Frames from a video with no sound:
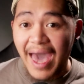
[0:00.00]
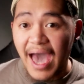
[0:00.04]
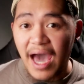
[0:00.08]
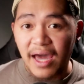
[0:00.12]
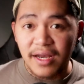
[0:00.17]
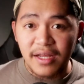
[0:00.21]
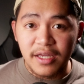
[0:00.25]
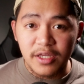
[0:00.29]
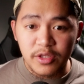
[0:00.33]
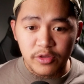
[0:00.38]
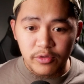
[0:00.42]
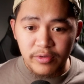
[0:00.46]

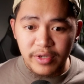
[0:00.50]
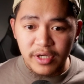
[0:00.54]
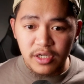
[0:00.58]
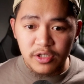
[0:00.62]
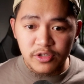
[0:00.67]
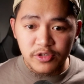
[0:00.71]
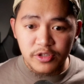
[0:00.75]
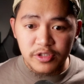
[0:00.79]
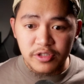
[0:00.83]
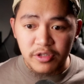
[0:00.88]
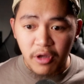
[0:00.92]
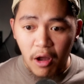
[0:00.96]
adding
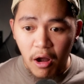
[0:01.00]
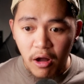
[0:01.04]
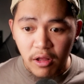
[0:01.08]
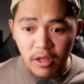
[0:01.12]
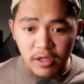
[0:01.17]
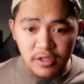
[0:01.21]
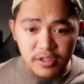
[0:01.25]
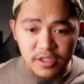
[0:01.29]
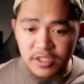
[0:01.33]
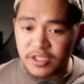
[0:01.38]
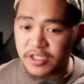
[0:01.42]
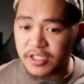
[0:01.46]

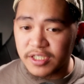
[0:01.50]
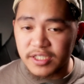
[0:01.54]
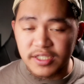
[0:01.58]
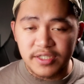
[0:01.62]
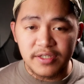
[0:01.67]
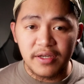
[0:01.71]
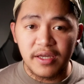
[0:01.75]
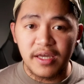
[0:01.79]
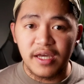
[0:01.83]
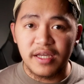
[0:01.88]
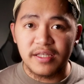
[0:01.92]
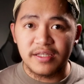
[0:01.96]
$300 just
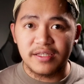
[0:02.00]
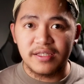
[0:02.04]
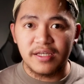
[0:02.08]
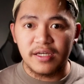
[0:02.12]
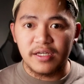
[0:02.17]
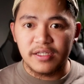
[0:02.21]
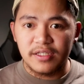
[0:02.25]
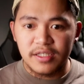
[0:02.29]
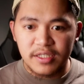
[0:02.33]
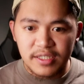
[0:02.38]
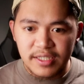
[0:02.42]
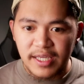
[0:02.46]
to get
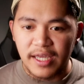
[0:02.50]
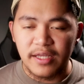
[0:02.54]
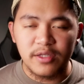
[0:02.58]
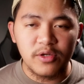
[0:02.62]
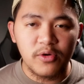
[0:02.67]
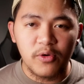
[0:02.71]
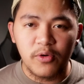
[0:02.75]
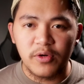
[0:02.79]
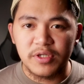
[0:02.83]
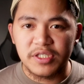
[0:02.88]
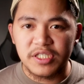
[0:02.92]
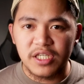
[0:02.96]
the
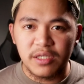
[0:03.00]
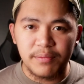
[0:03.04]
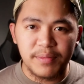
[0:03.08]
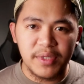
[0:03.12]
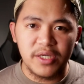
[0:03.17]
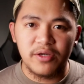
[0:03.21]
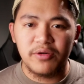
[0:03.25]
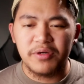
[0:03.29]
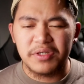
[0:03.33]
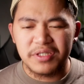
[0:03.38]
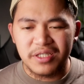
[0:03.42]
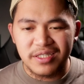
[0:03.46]
10-core
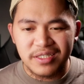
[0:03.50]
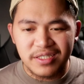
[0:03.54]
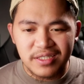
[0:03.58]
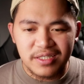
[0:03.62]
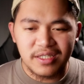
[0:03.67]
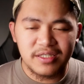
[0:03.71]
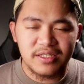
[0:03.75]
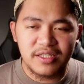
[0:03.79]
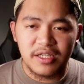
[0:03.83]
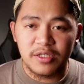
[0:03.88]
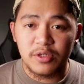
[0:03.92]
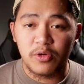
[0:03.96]
CPU and the
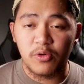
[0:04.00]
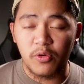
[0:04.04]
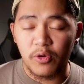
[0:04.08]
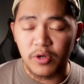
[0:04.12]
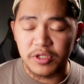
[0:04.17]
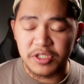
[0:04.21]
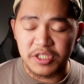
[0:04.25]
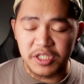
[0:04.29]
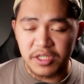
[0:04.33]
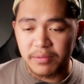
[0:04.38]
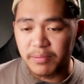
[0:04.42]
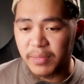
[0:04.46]
16-core
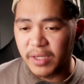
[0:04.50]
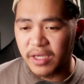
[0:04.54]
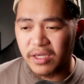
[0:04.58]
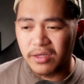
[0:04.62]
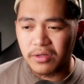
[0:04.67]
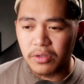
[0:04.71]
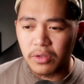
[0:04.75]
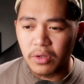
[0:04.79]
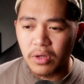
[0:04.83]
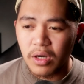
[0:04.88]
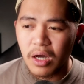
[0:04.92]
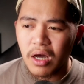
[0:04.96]

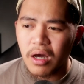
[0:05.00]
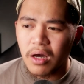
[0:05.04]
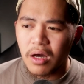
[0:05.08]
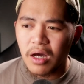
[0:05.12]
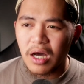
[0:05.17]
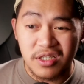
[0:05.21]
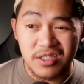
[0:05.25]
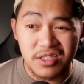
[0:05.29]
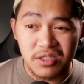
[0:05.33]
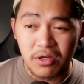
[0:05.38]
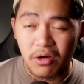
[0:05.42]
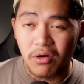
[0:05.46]
GPU, it's